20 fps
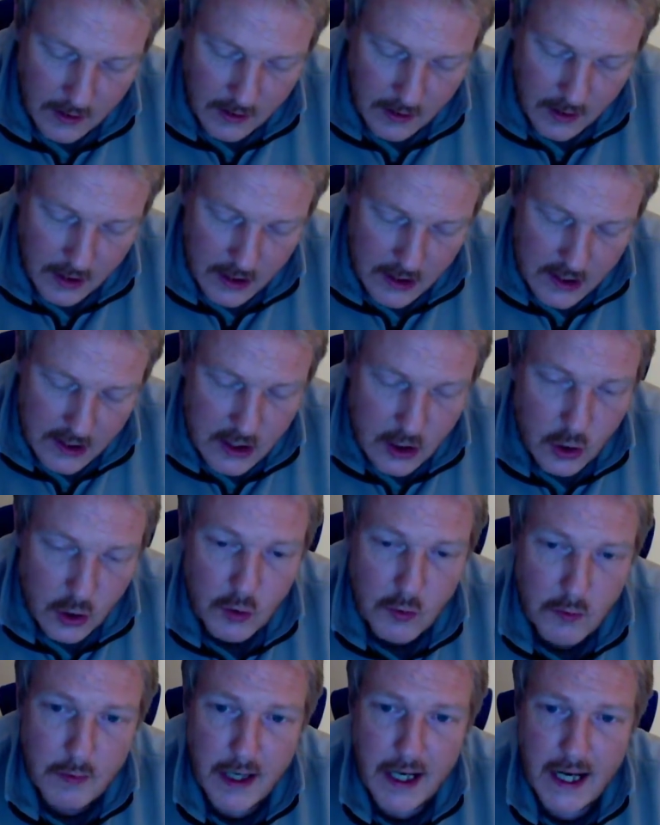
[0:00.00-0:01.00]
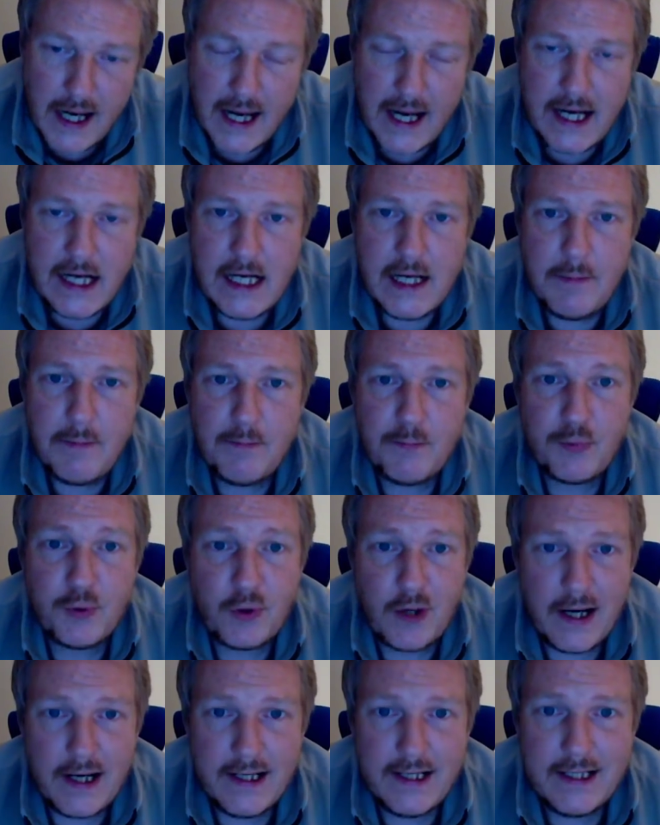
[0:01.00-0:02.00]
assume any
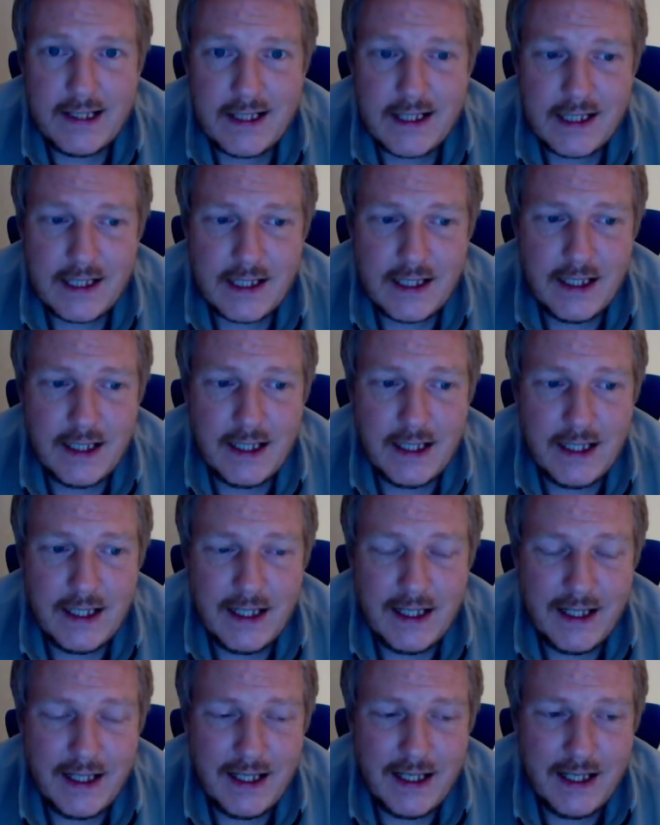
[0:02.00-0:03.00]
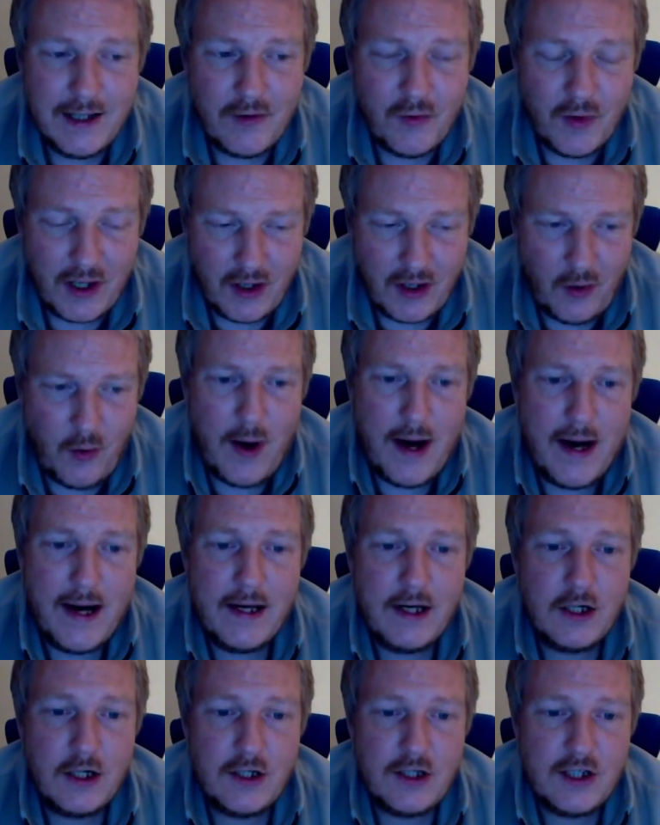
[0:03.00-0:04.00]
price it
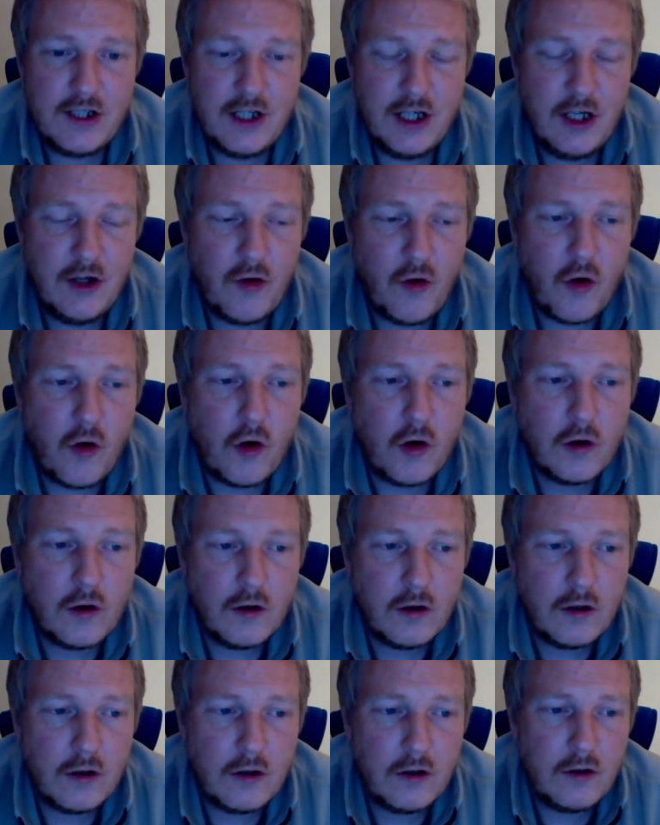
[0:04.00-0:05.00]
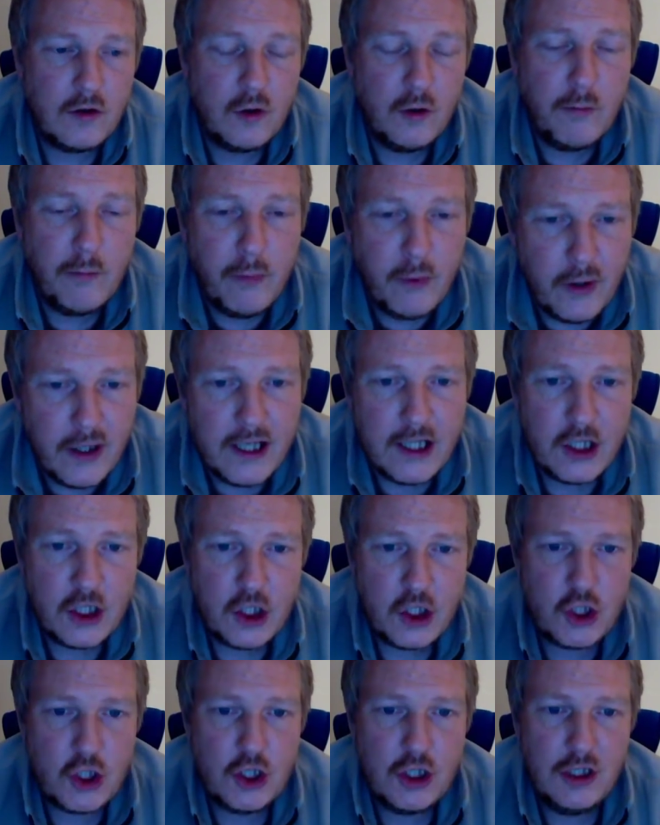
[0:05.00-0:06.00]
requires in order to
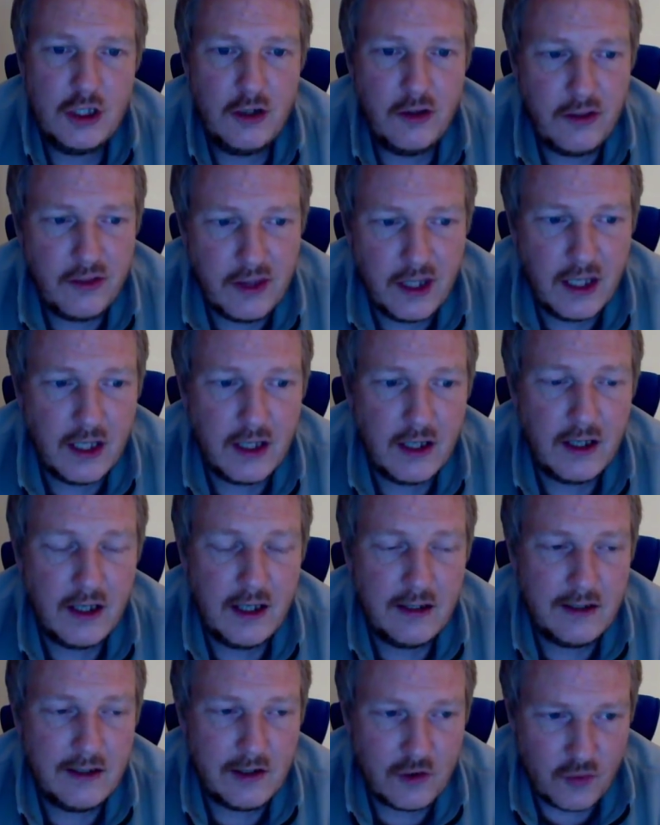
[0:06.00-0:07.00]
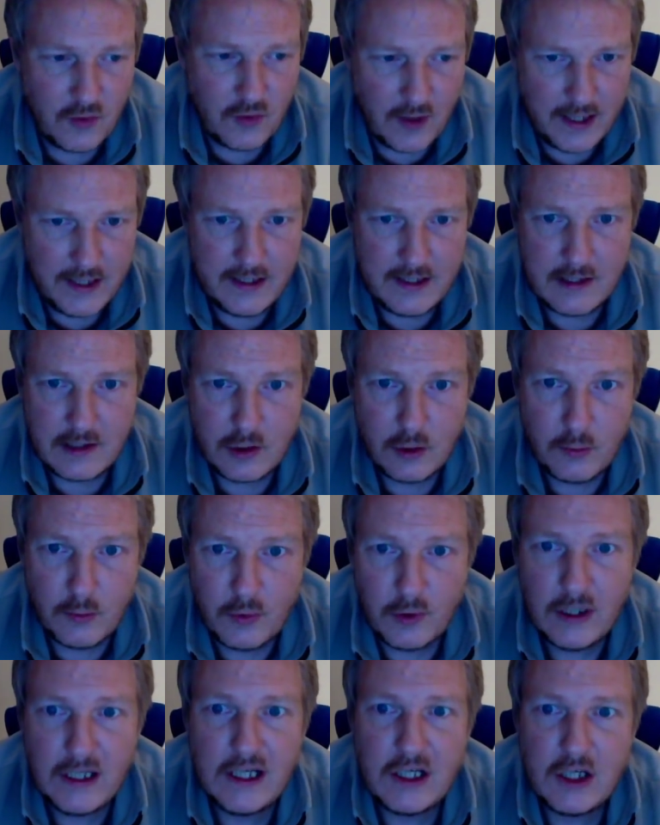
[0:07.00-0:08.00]
bridge the thing it tries to
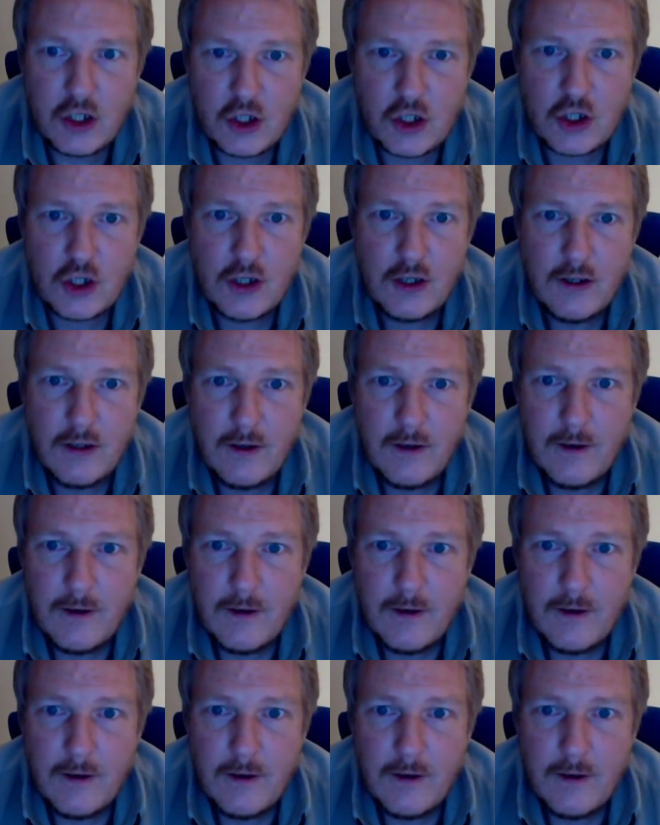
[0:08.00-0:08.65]
bridge.